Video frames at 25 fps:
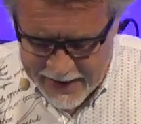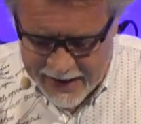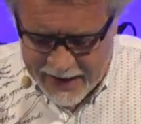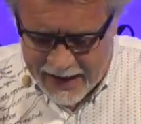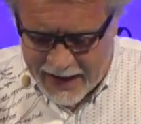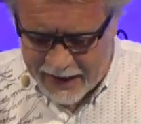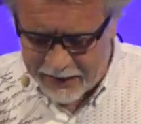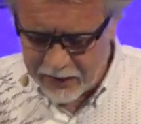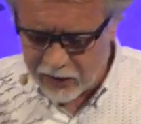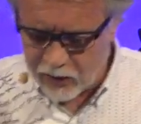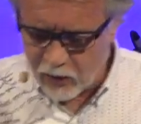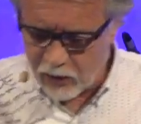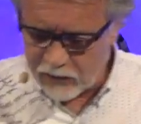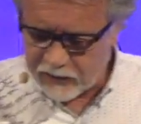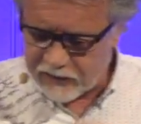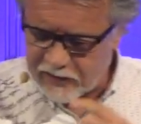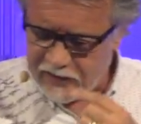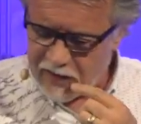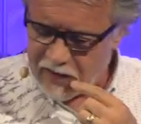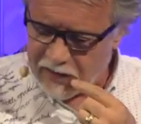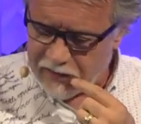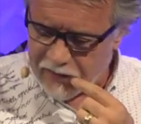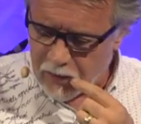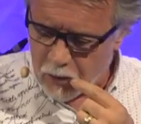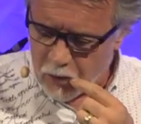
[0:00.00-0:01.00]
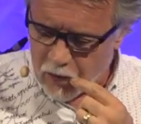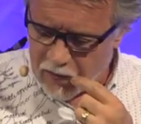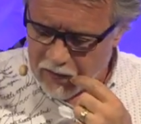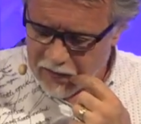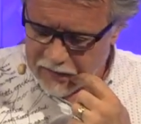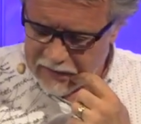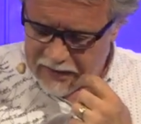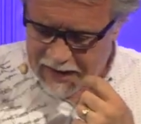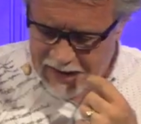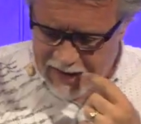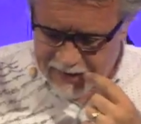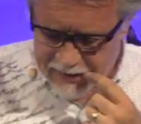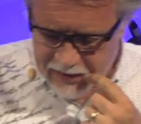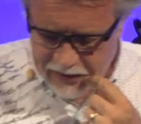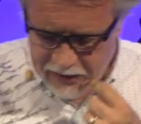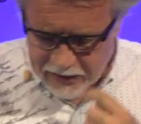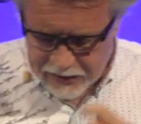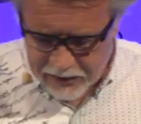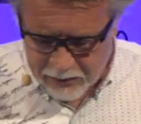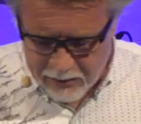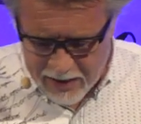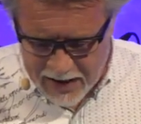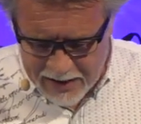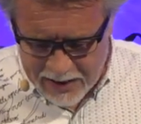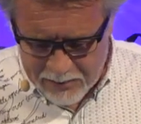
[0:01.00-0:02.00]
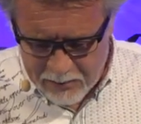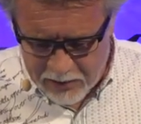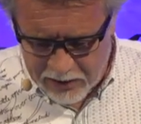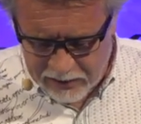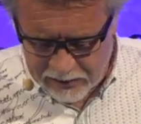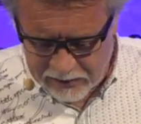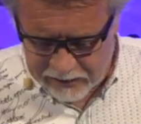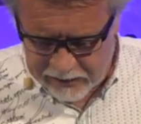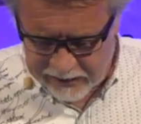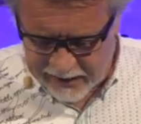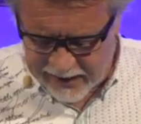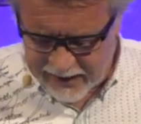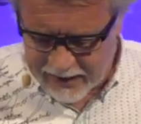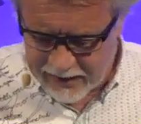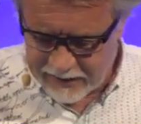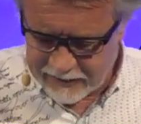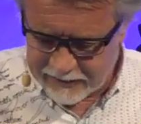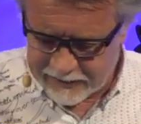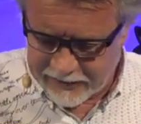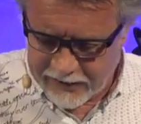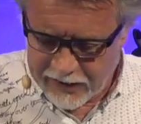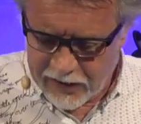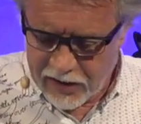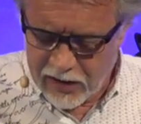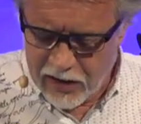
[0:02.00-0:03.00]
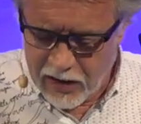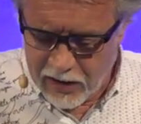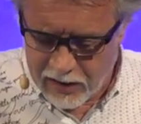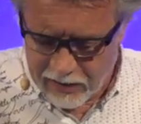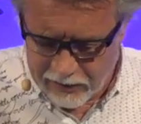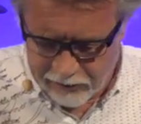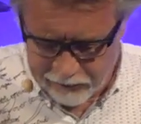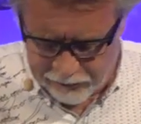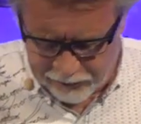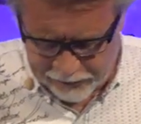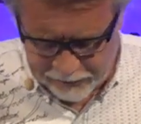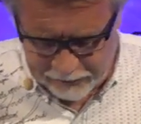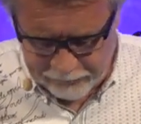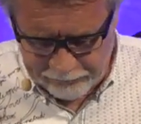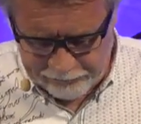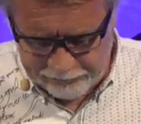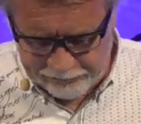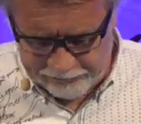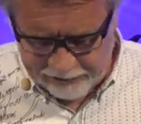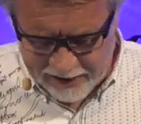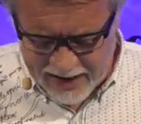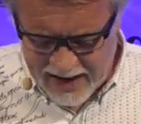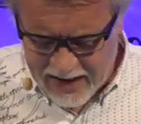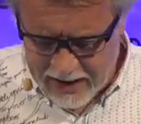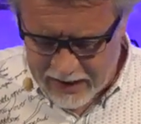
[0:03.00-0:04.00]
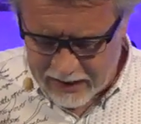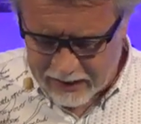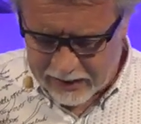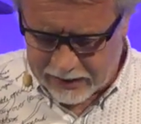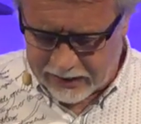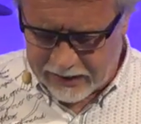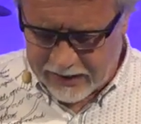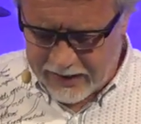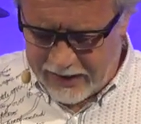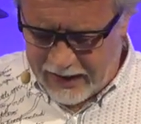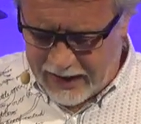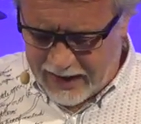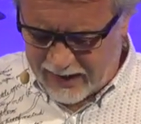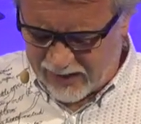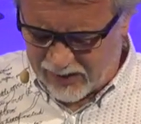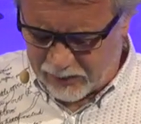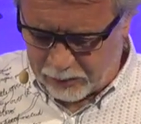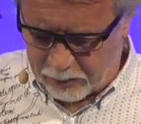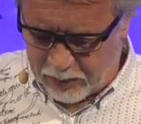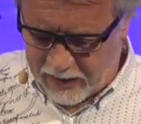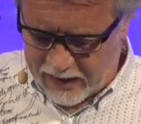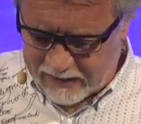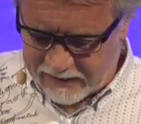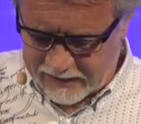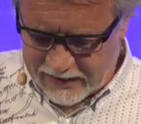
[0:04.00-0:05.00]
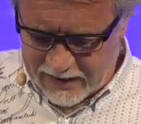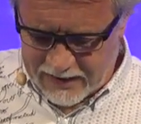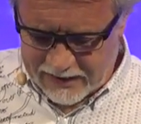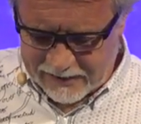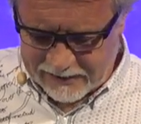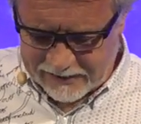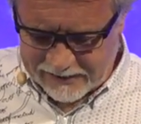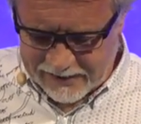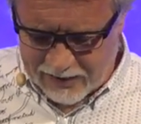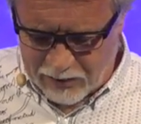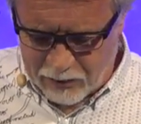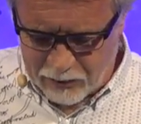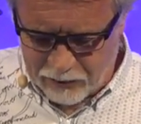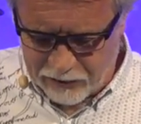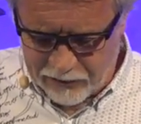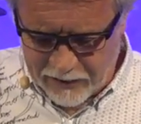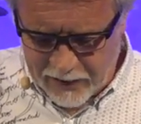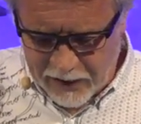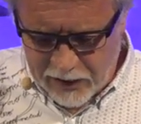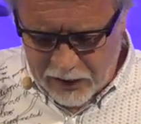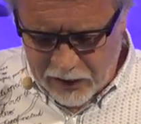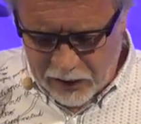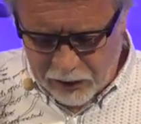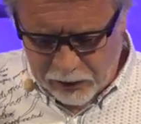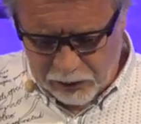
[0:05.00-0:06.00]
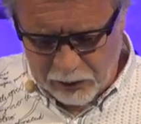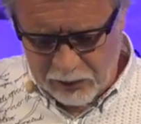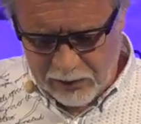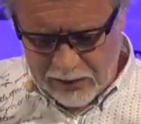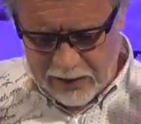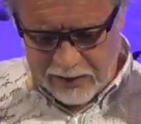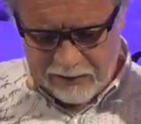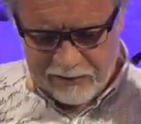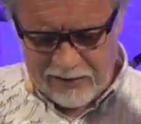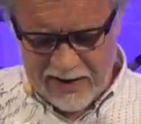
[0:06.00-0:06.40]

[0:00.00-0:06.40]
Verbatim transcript: And of course, the other word there, the other element, is love. Faith expressing itself through love.